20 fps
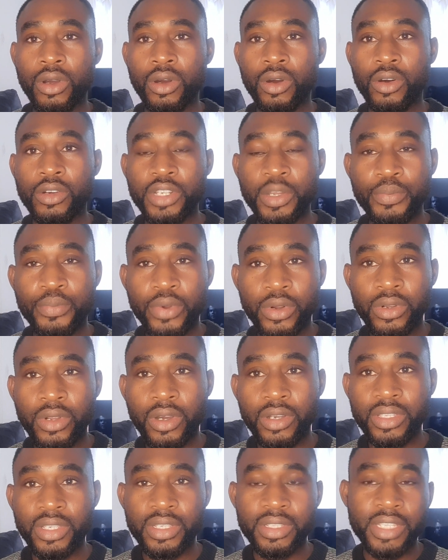on the
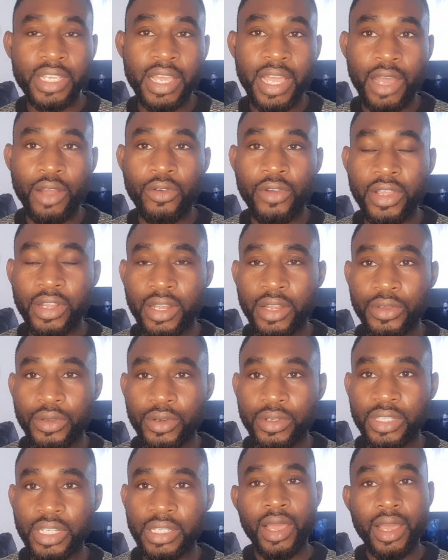product they are currently
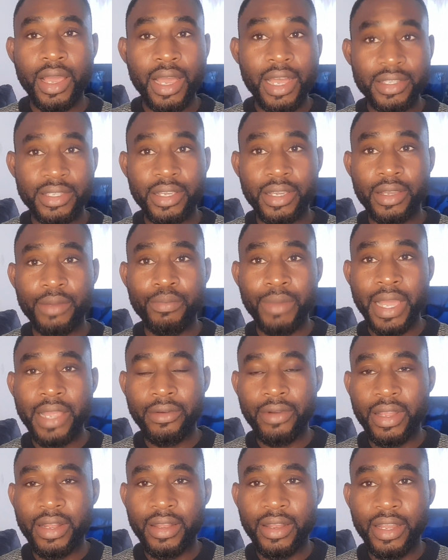using. As a
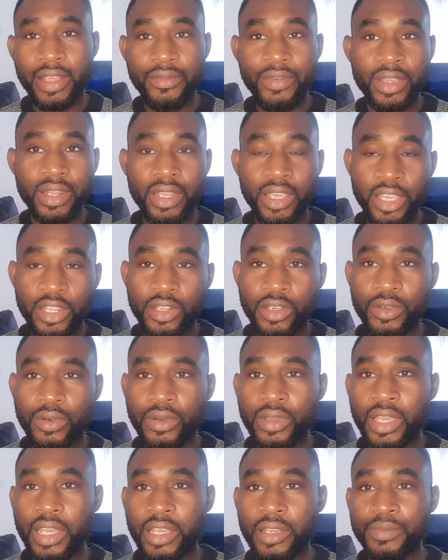migrant living in the
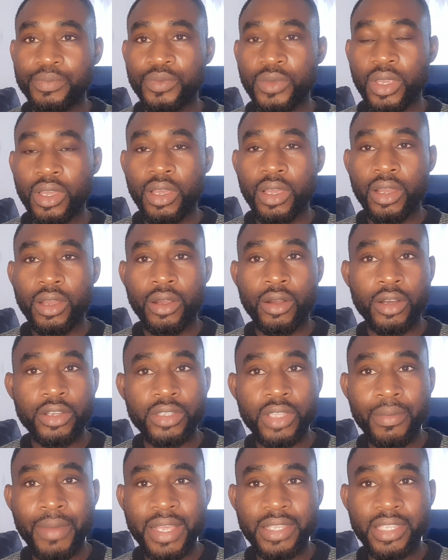UK,
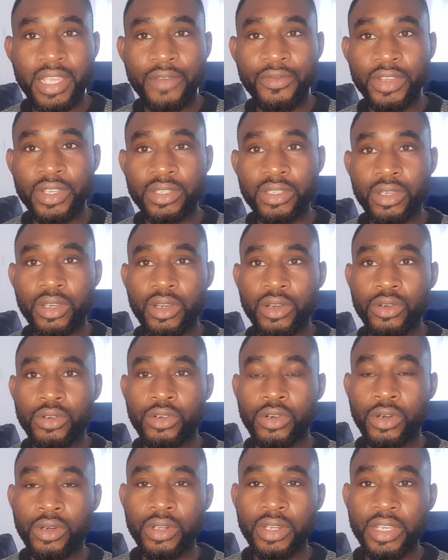customer service
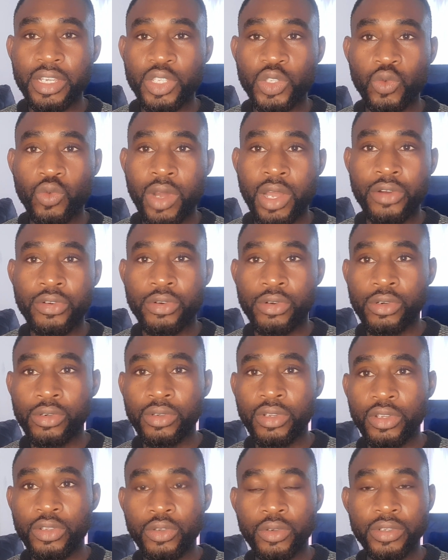role is one
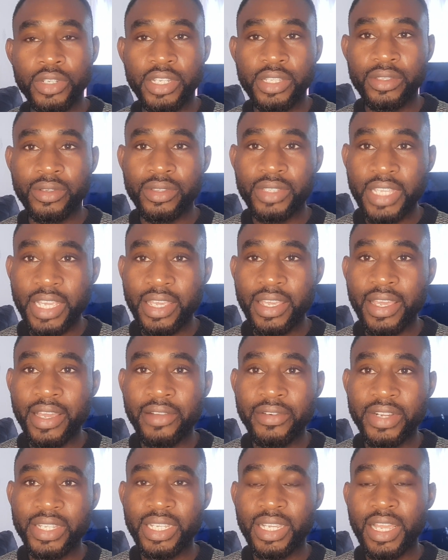role you need to take a
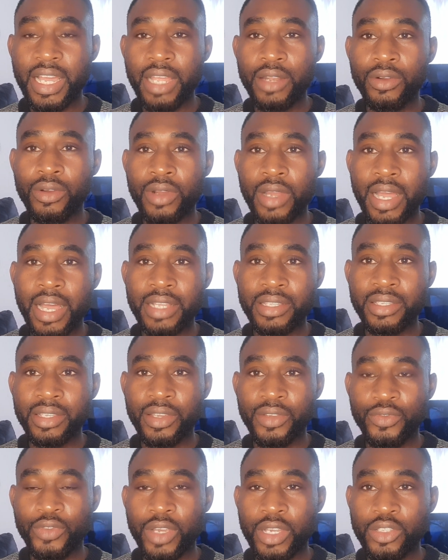critical look at
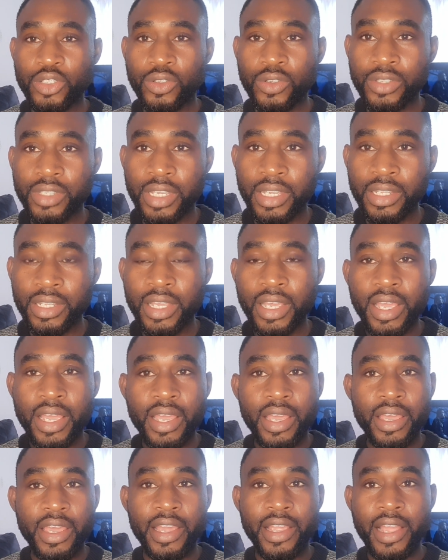if you are choosing
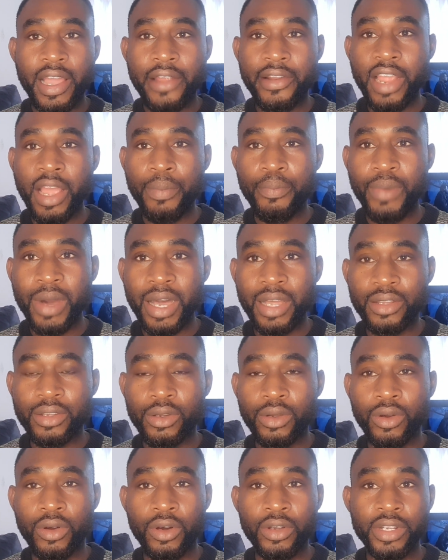a career path
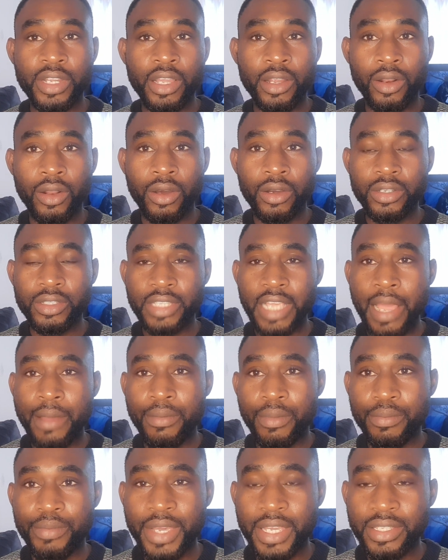on a
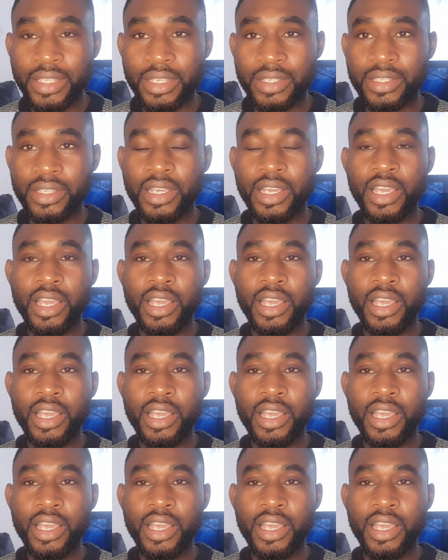long-time basis.